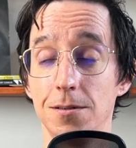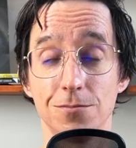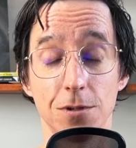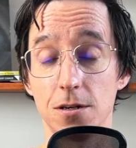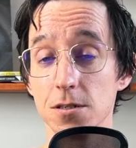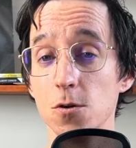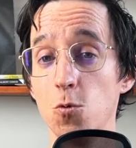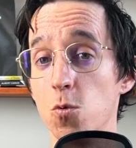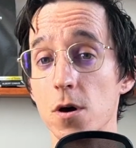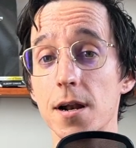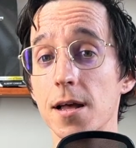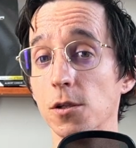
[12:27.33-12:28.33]
And also, what
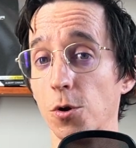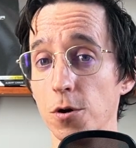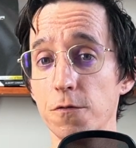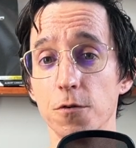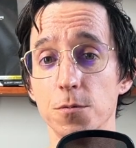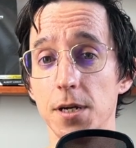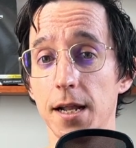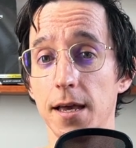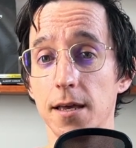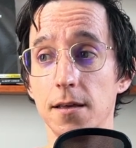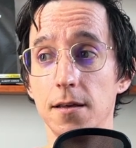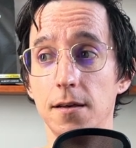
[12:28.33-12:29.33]
did I learn from today?